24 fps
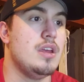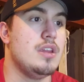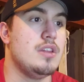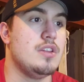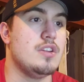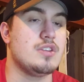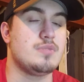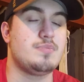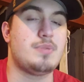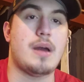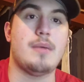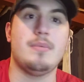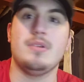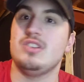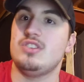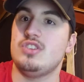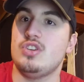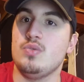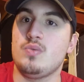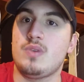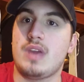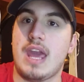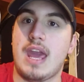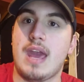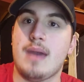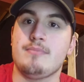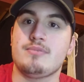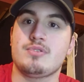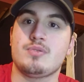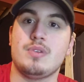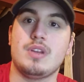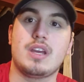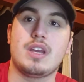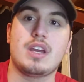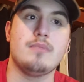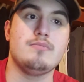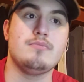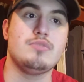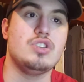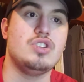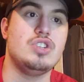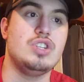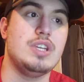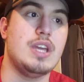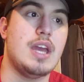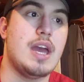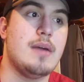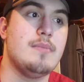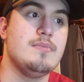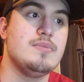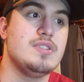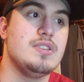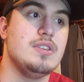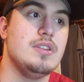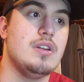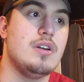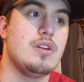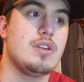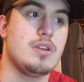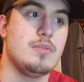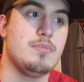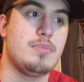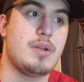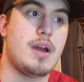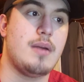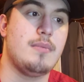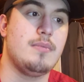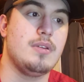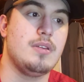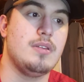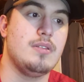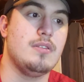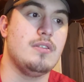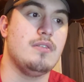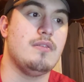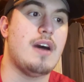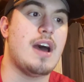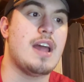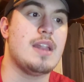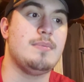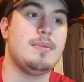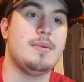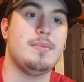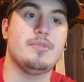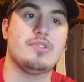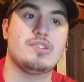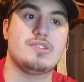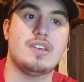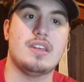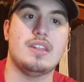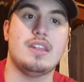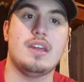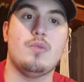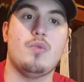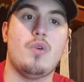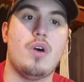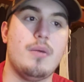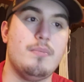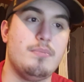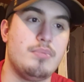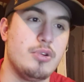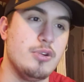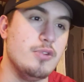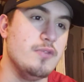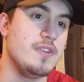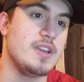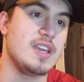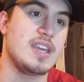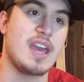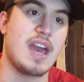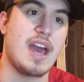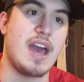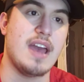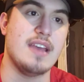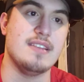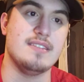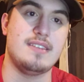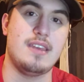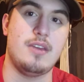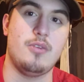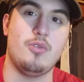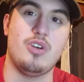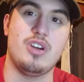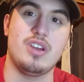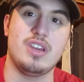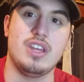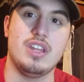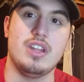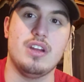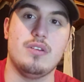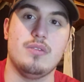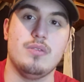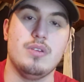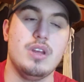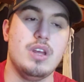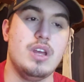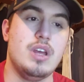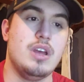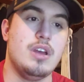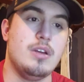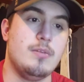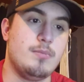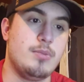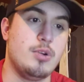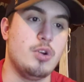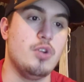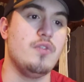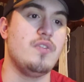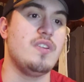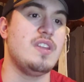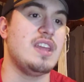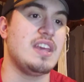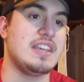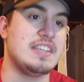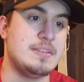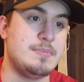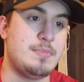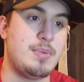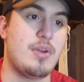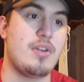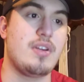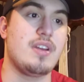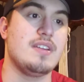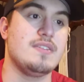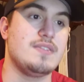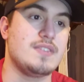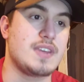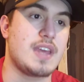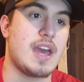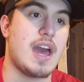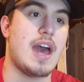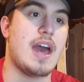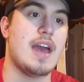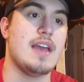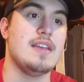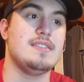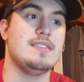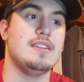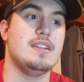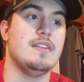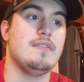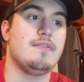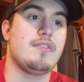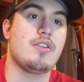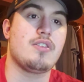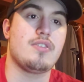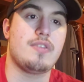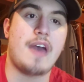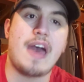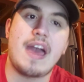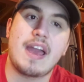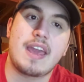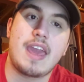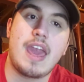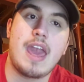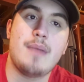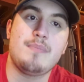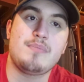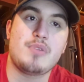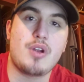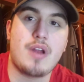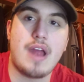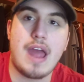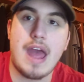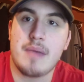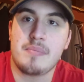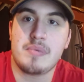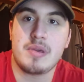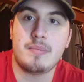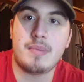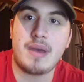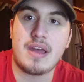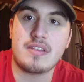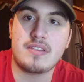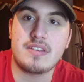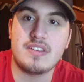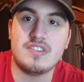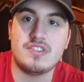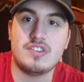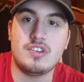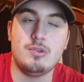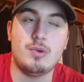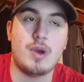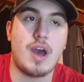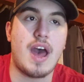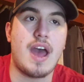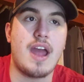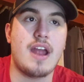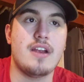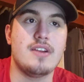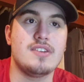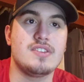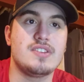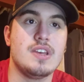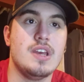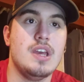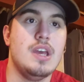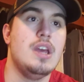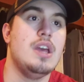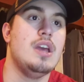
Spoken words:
there's probably two camps when it comes to GMs. A lot of people say they want proven guys. They want, proven, experienced guys, and if you're that camp, you're happy about these two hires.